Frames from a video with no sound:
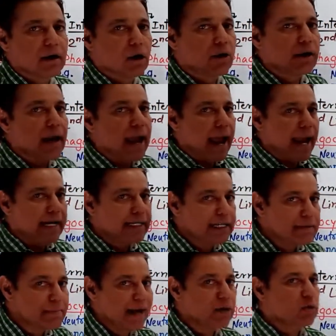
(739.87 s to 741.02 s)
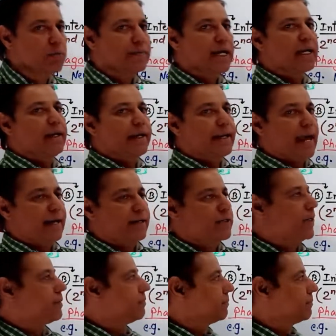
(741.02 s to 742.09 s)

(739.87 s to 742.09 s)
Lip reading: or antimicrobial in action.